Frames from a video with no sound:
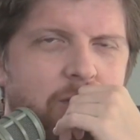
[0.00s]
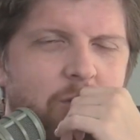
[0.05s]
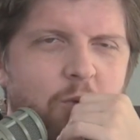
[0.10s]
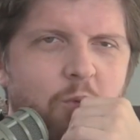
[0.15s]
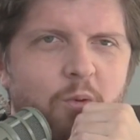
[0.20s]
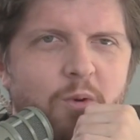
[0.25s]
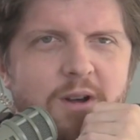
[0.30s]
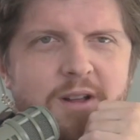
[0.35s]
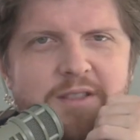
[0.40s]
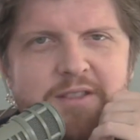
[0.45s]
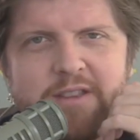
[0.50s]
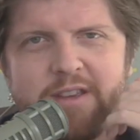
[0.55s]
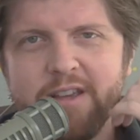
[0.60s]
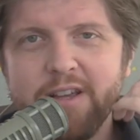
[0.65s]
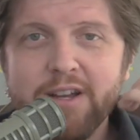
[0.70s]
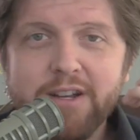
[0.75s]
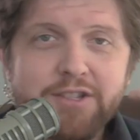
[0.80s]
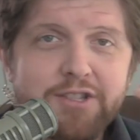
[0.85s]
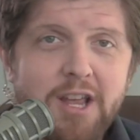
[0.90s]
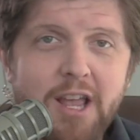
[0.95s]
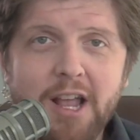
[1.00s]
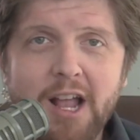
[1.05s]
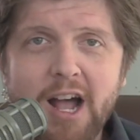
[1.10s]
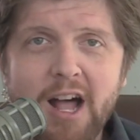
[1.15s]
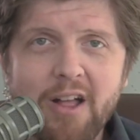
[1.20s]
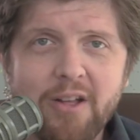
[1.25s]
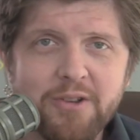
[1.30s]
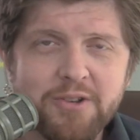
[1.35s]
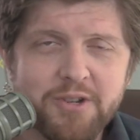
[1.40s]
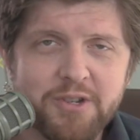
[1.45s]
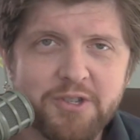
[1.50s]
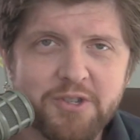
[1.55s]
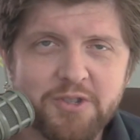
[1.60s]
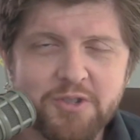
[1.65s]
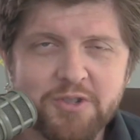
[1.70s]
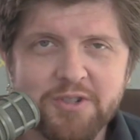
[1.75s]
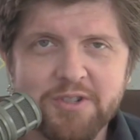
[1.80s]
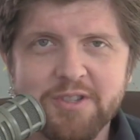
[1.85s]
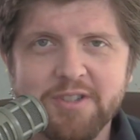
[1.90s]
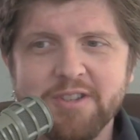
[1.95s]
what the uh,
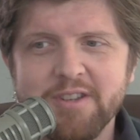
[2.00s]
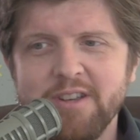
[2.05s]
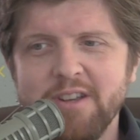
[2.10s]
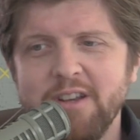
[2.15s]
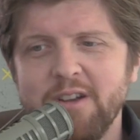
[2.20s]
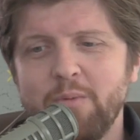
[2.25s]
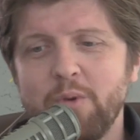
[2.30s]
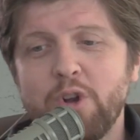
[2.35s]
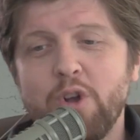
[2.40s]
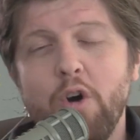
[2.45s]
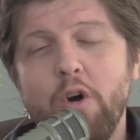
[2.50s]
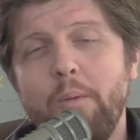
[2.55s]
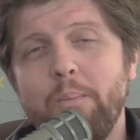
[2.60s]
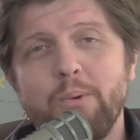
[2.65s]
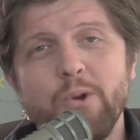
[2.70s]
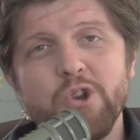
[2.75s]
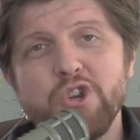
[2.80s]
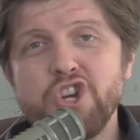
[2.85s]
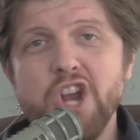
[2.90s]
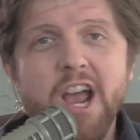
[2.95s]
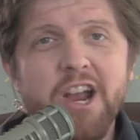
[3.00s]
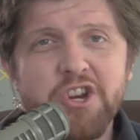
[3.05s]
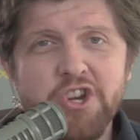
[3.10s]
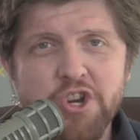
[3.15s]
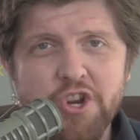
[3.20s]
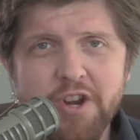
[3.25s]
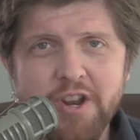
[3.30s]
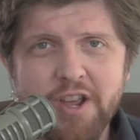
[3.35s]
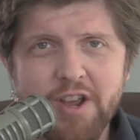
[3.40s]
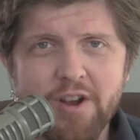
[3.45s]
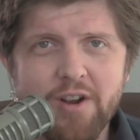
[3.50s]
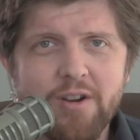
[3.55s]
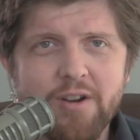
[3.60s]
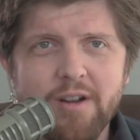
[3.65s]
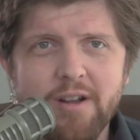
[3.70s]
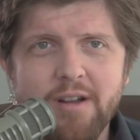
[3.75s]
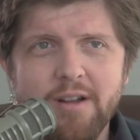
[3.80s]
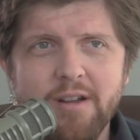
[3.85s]
psychologists would call projection here.